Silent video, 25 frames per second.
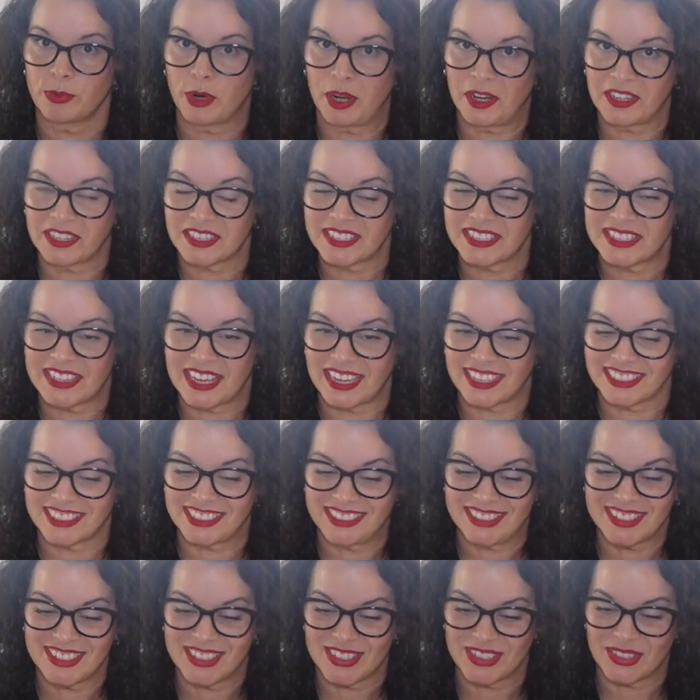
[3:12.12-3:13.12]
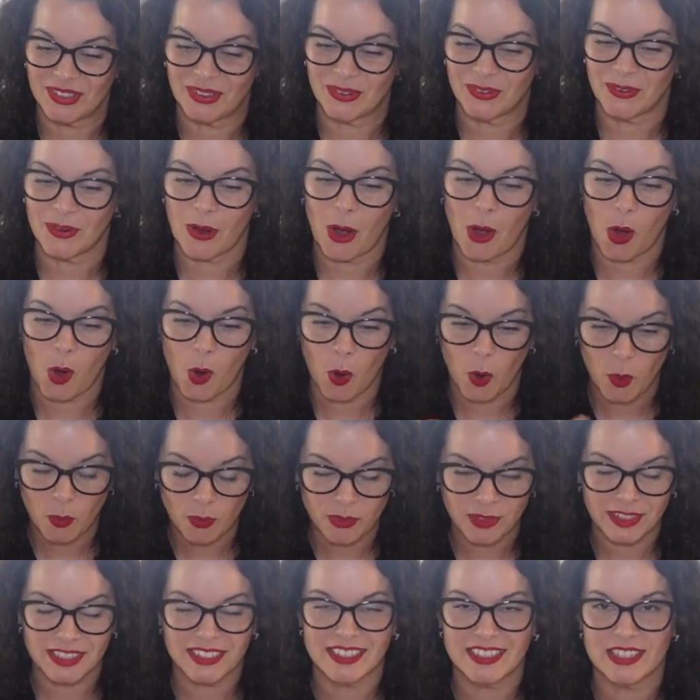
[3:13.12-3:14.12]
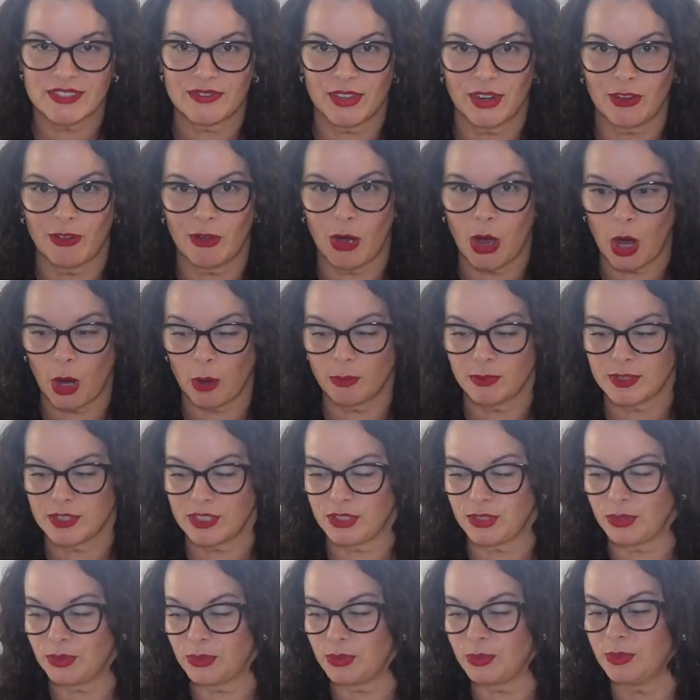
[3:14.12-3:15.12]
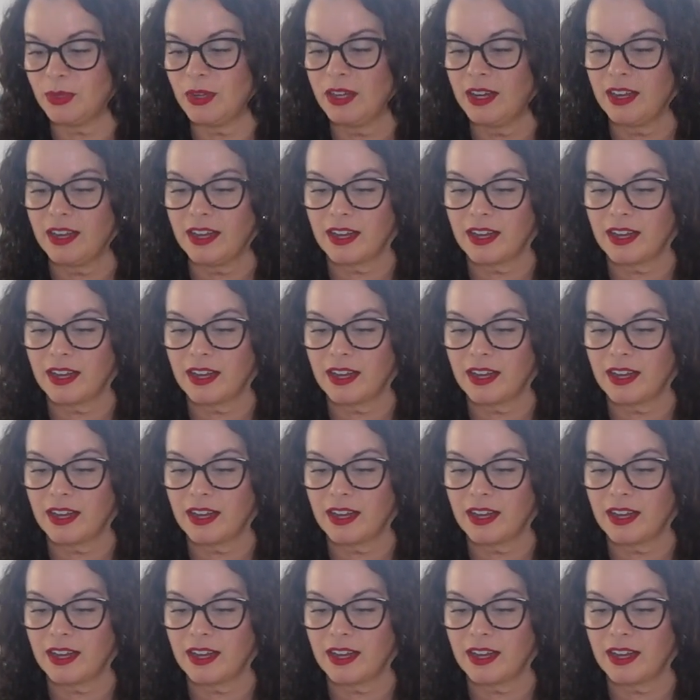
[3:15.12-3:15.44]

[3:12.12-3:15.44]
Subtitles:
product stashes, so hopefully this video helps you